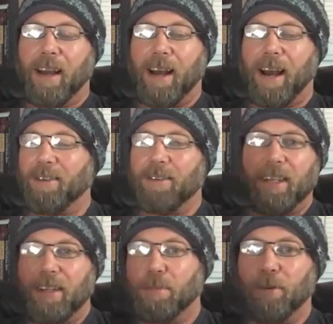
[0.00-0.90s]
I don't
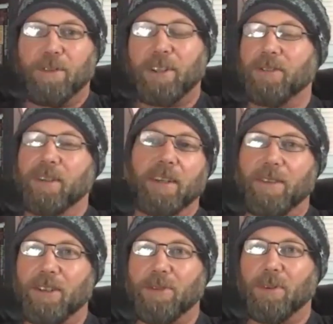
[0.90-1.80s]
need to prove it to an
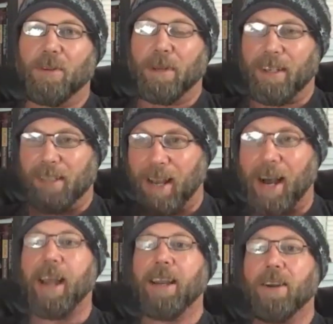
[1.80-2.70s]
individual because
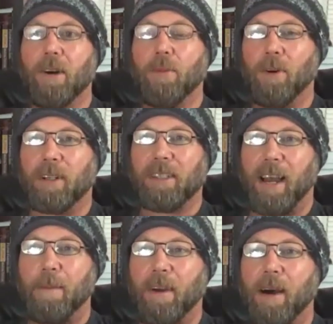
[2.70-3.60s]
I know it works.
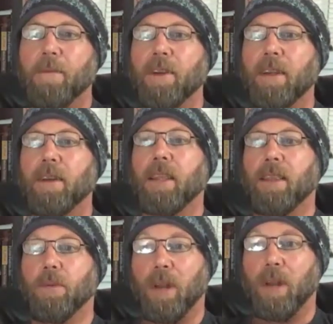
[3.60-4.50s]
I'm confident
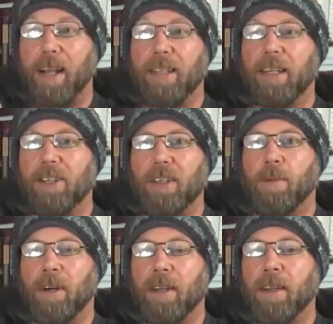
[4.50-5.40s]
that what I teach
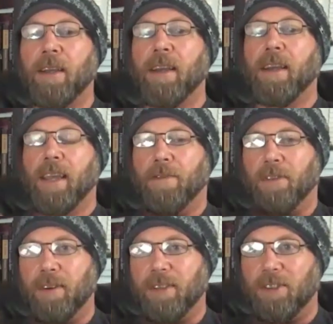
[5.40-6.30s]
someone, if
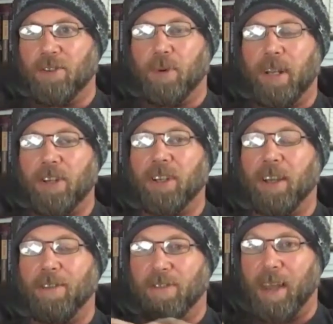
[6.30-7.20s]
they're in a situation,
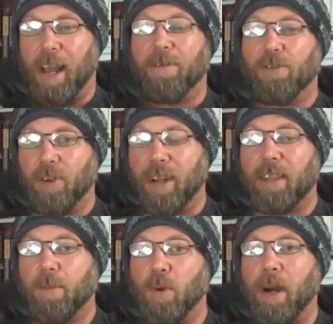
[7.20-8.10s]
if I've
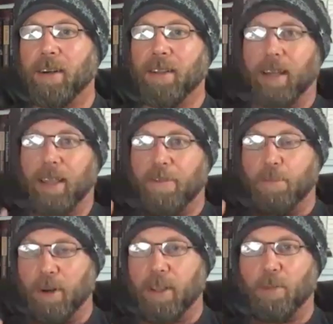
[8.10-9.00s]
trained them well and they've
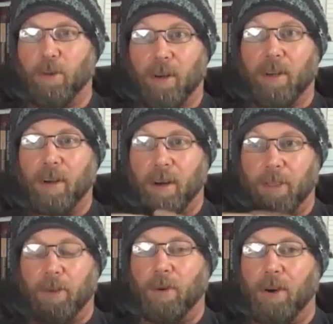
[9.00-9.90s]
put in the work
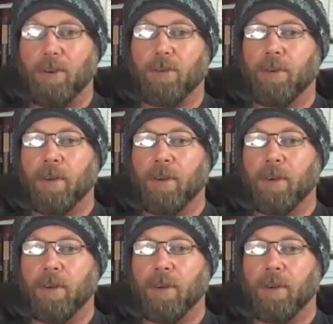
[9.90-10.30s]
on their own,